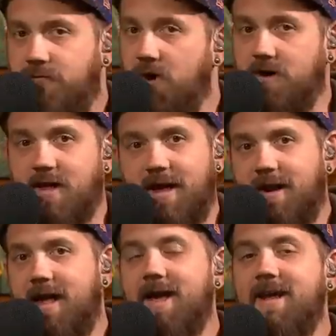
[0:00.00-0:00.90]
Bookland,
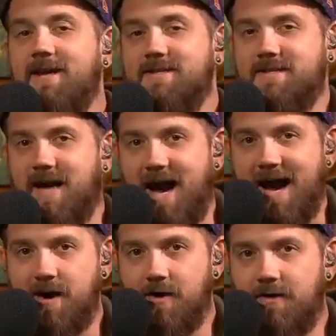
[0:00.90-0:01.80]
it is
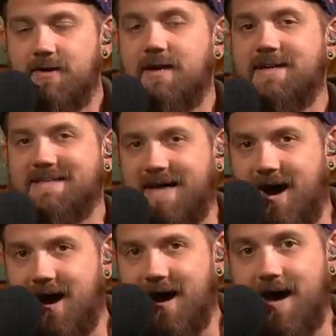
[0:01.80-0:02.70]
title
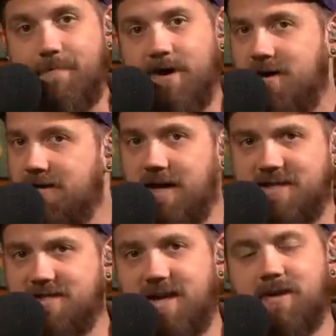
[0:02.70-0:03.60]
time. Let's
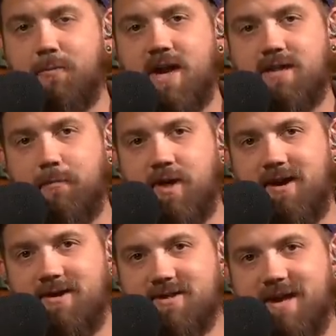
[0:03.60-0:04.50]
celebrate the
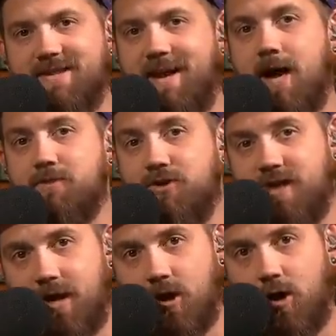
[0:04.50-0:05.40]
players that helped you
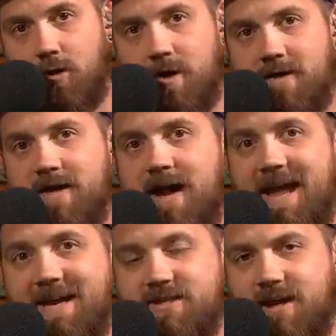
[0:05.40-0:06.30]
take home that
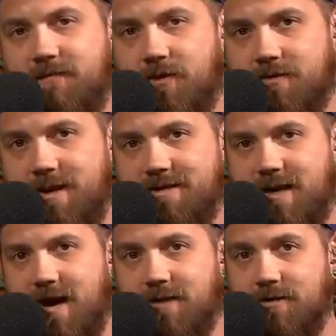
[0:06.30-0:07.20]
hashtag Footland
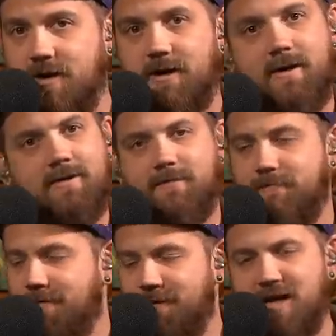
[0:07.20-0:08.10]
title.
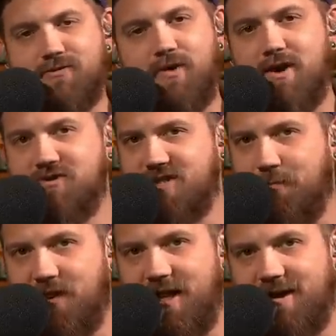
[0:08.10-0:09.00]
Let's roast the
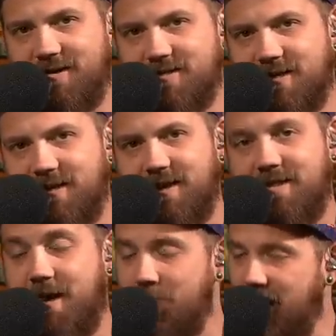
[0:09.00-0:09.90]
players
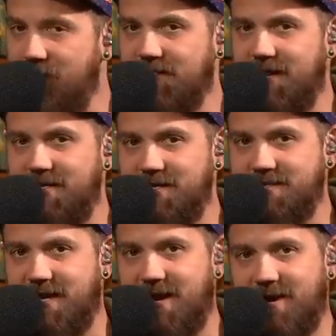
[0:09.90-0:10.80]
that maybe let you
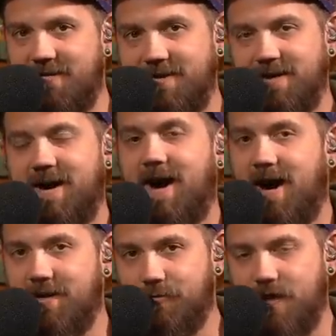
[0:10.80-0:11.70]
down.
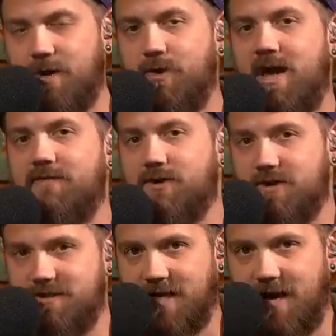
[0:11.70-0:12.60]
Either way, we have a
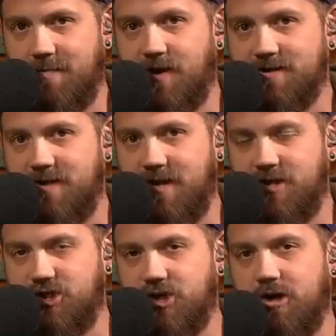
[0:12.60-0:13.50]
good time on today's
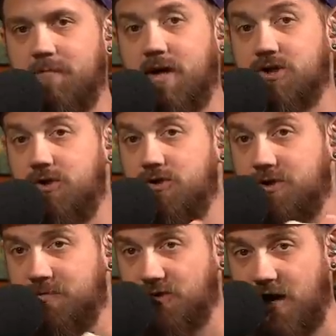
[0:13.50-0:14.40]
show. Make sure you
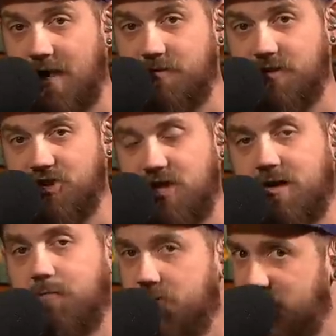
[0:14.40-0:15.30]
subscribe to the
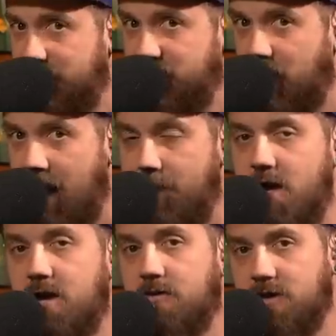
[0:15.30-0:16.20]
channel. Please subscribe.
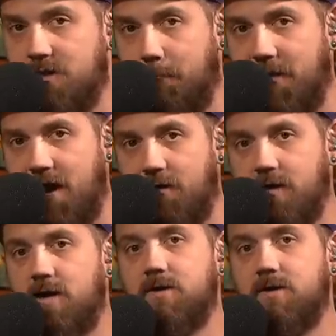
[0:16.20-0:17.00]
Click the bell.